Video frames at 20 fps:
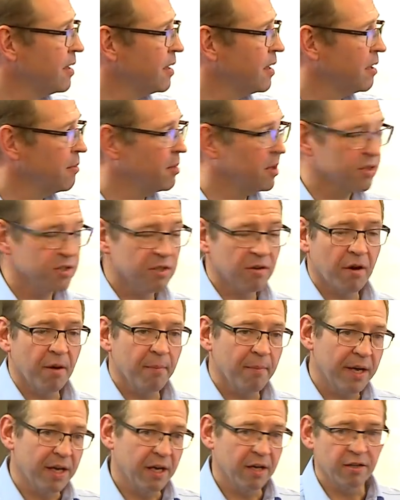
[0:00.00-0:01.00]
uh, because there
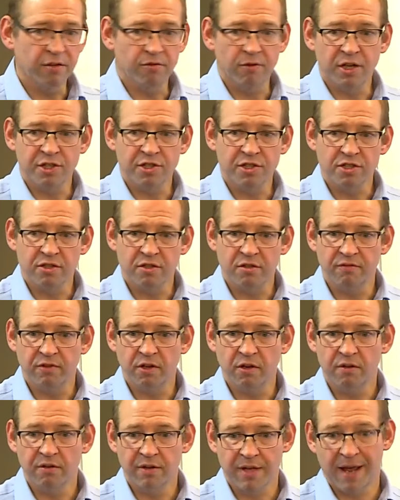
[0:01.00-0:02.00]
aren't many underwriters who've
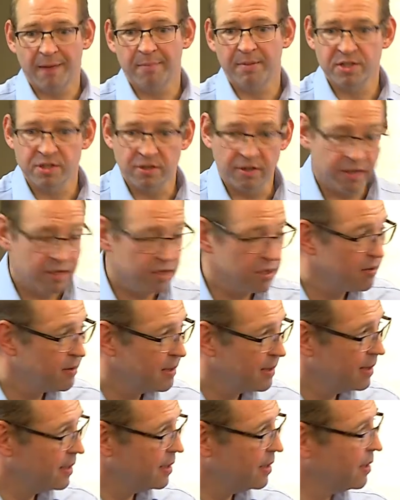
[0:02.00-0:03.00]
got the appetite
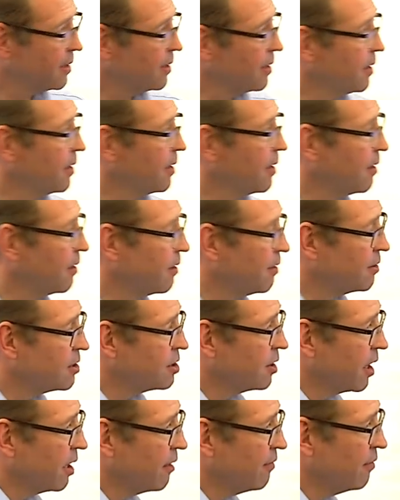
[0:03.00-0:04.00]
uh,
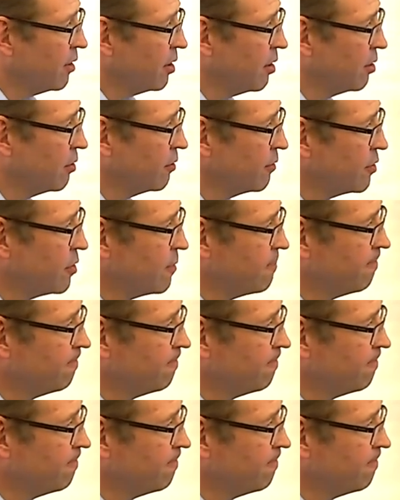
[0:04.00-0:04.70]
to get involved.